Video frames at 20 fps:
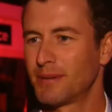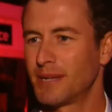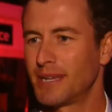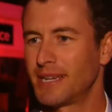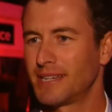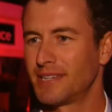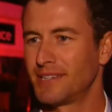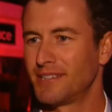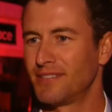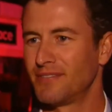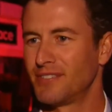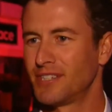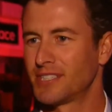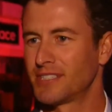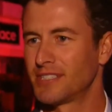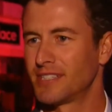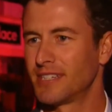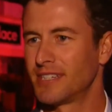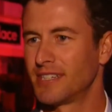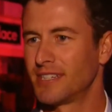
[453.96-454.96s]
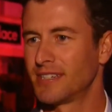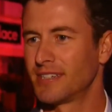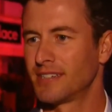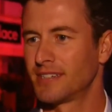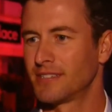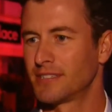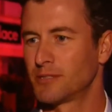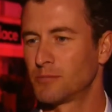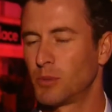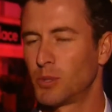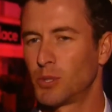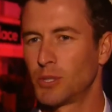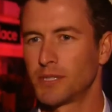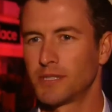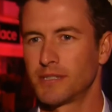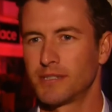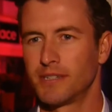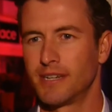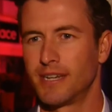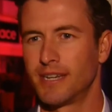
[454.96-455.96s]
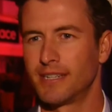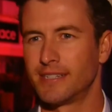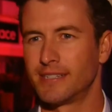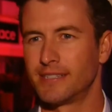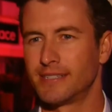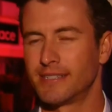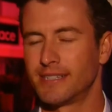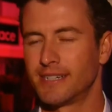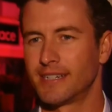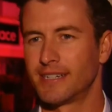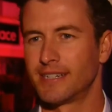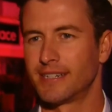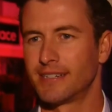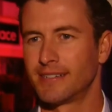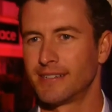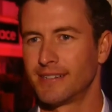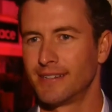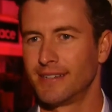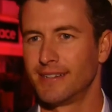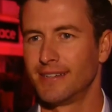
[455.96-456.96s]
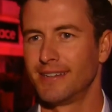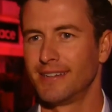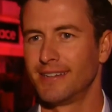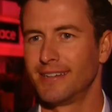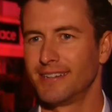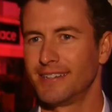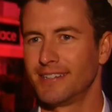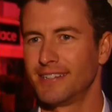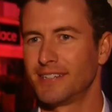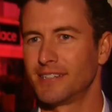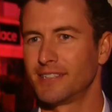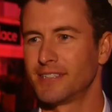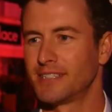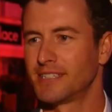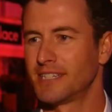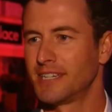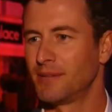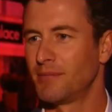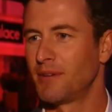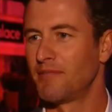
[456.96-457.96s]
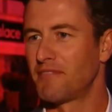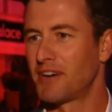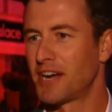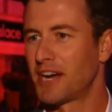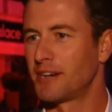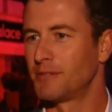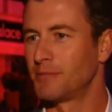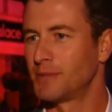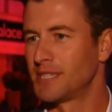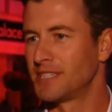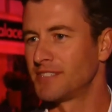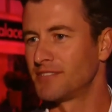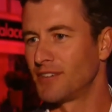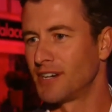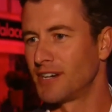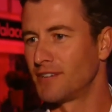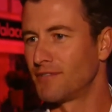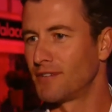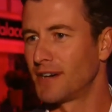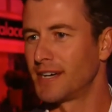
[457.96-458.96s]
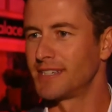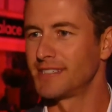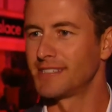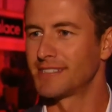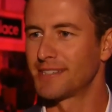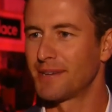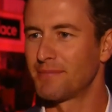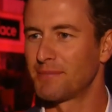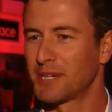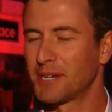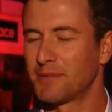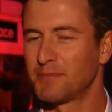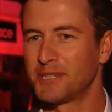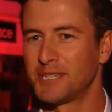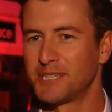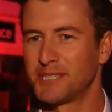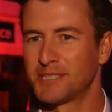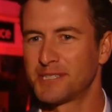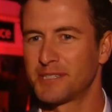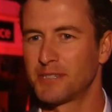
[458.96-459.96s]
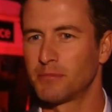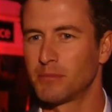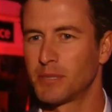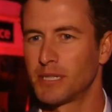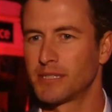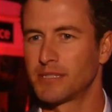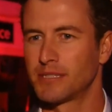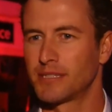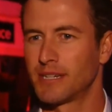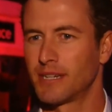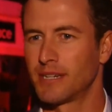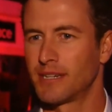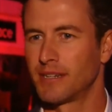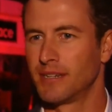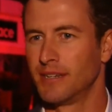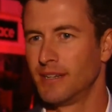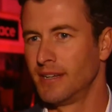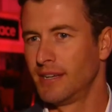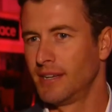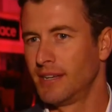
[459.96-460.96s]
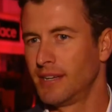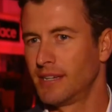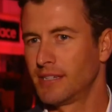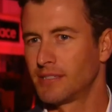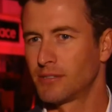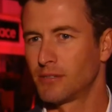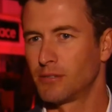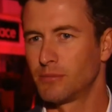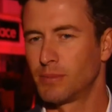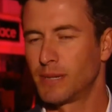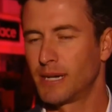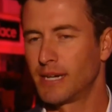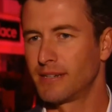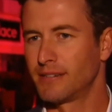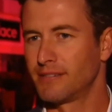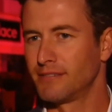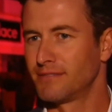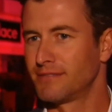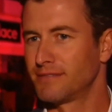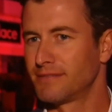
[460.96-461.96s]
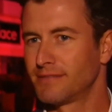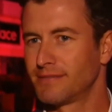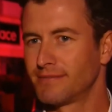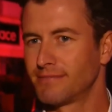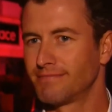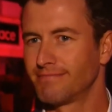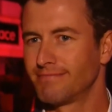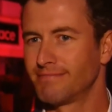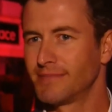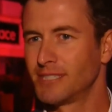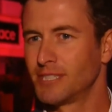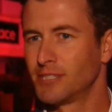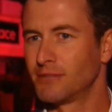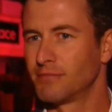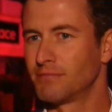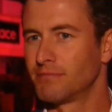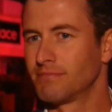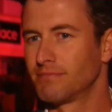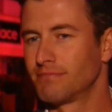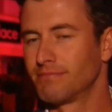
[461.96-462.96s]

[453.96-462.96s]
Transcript: playing university sport, and uh, you know the team environment is very fun and something I'm not used to, but uh, it's all part of you know